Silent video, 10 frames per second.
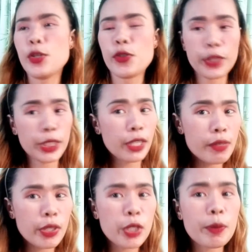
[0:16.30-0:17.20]
For this
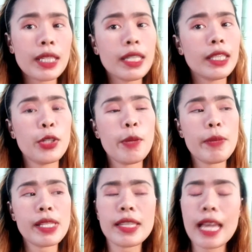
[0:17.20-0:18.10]
video, makikita nyo naman
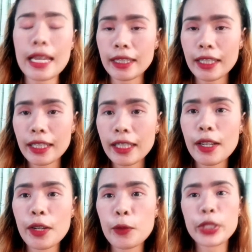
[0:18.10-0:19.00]
sa title,
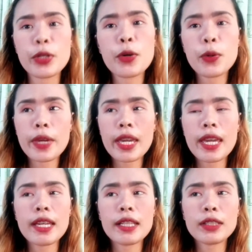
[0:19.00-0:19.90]
we're
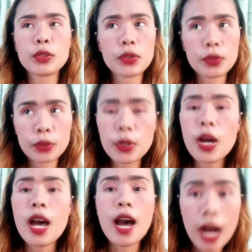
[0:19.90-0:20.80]
going to
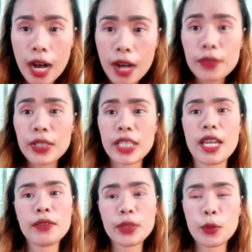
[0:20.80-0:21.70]
have a
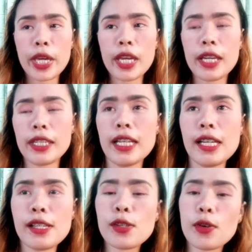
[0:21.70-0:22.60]
giveaway,
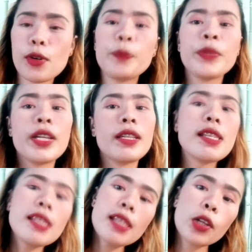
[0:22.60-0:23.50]
ayan. So, this
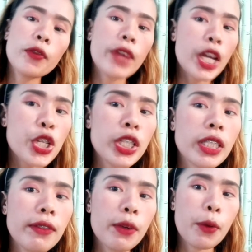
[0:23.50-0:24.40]
is a collaboration
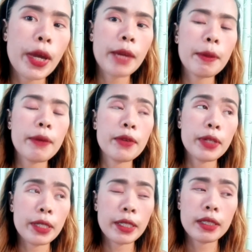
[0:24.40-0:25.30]
giveaway by
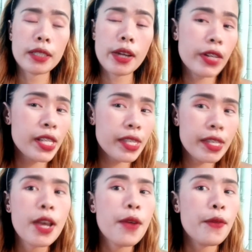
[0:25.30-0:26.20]
my dearest
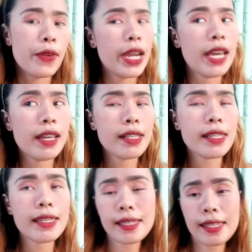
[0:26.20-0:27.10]
friend,
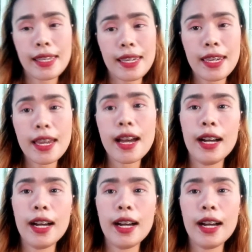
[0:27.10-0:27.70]
Cici,